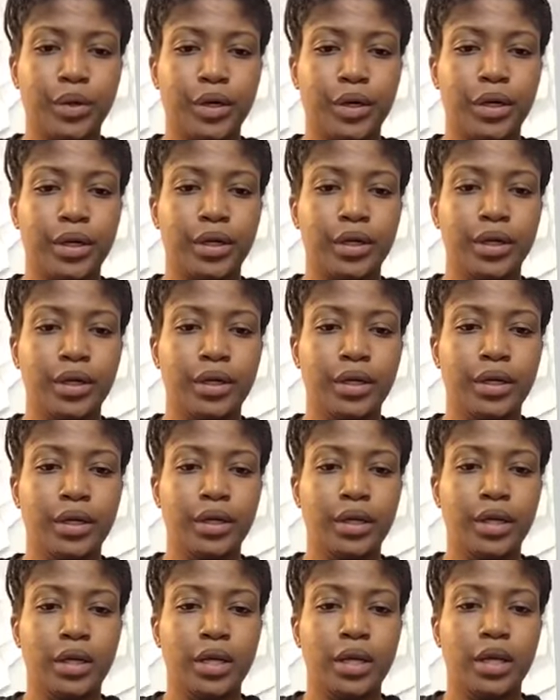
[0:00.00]
For
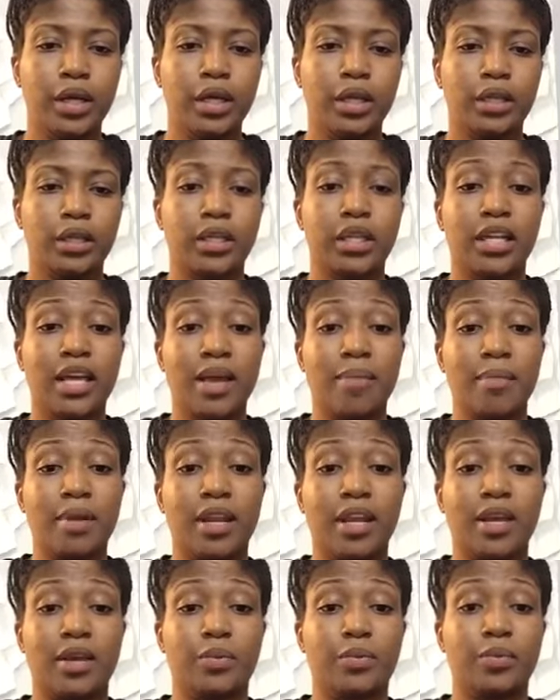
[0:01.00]
the
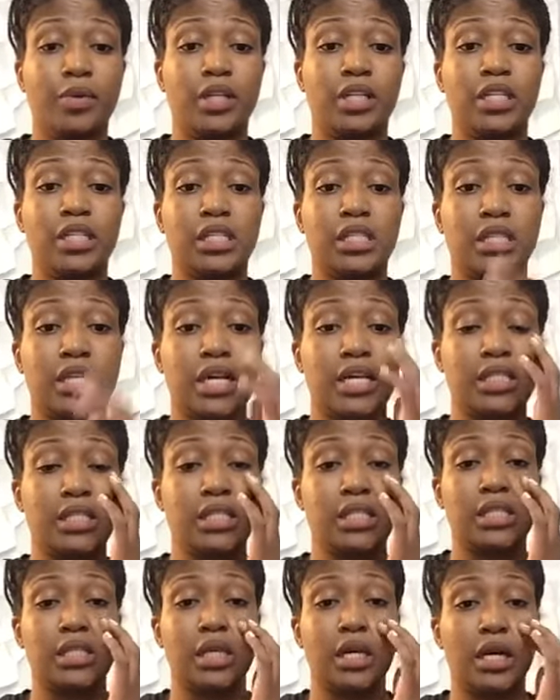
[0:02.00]
laminate, we
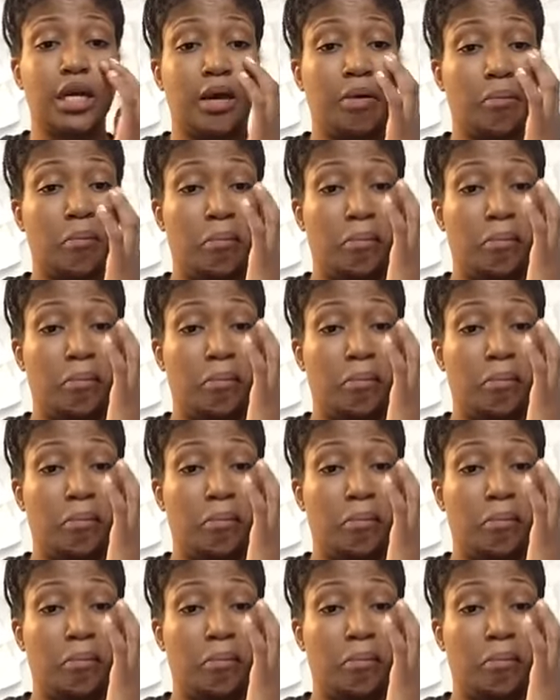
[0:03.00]
discussed